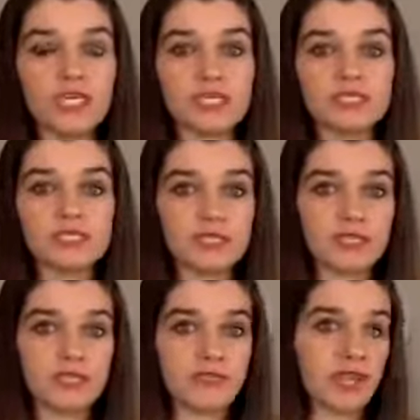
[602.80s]
can
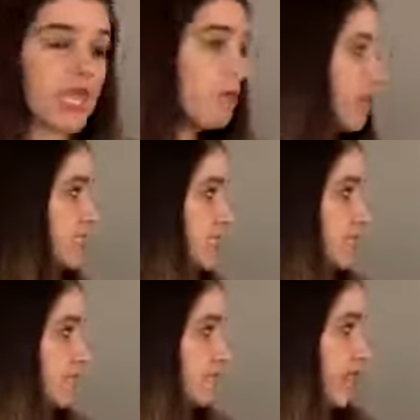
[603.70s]
see like, hey, what's
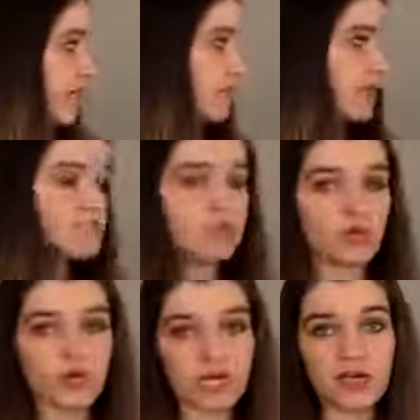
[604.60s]
gonna fit based on
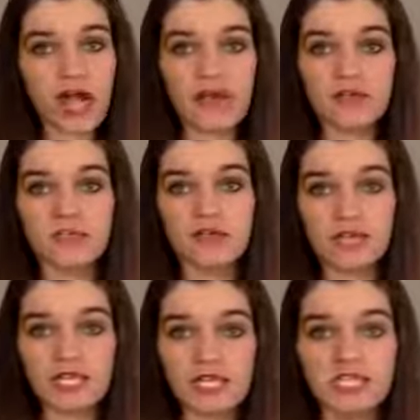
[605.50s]
where you're at this
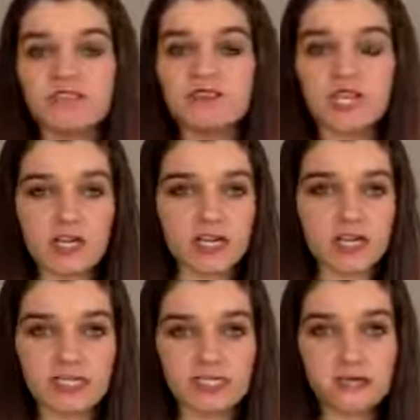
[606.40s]
week, and it's very
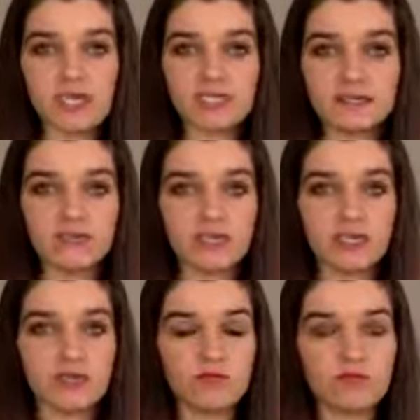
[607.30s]
customized and very
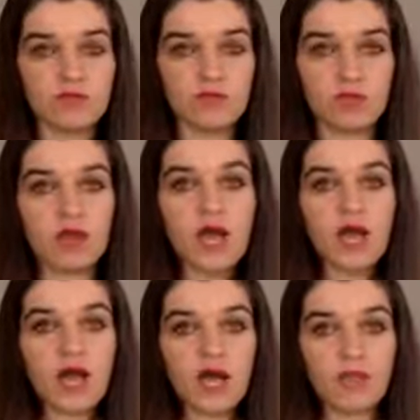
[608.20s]
individual.
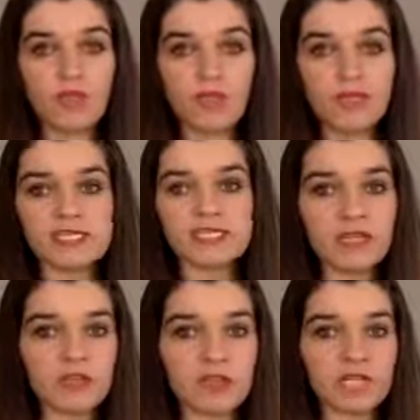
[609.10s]
But
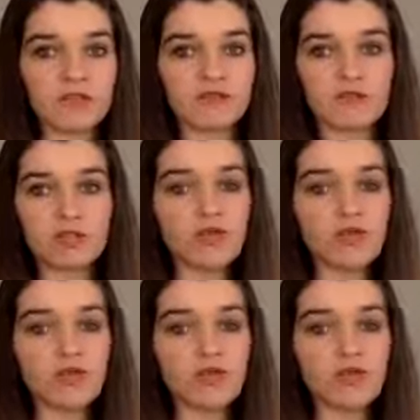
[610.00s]
still, like if you